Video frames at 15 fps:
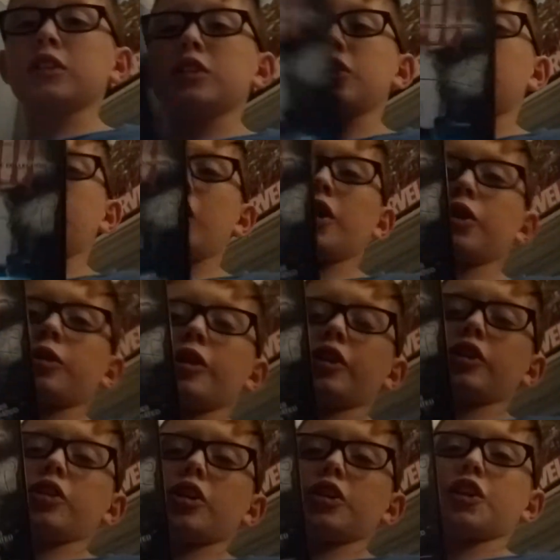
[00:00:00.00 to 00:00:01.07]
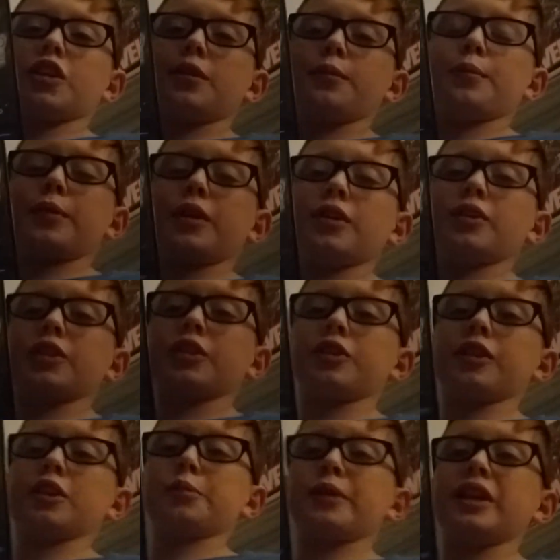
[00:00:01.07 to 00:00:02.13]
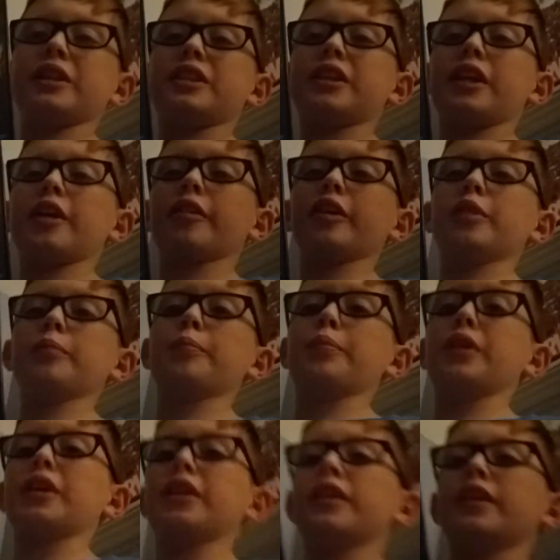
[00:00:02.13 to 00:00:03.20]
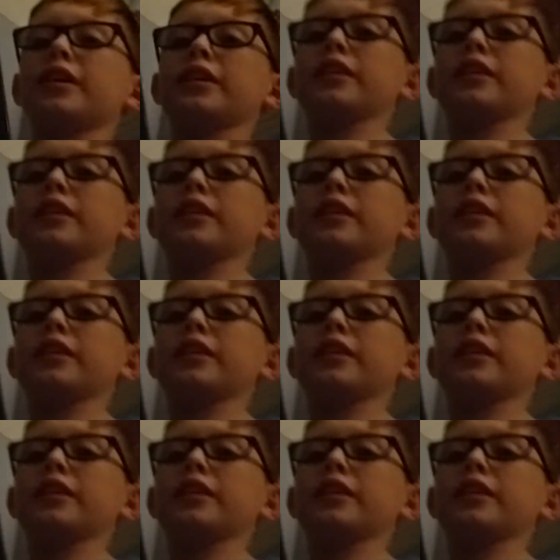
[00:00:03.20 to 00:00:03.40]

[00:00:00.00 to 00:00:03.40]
Saw three stars Tobin Bell and is directed by Darren Ben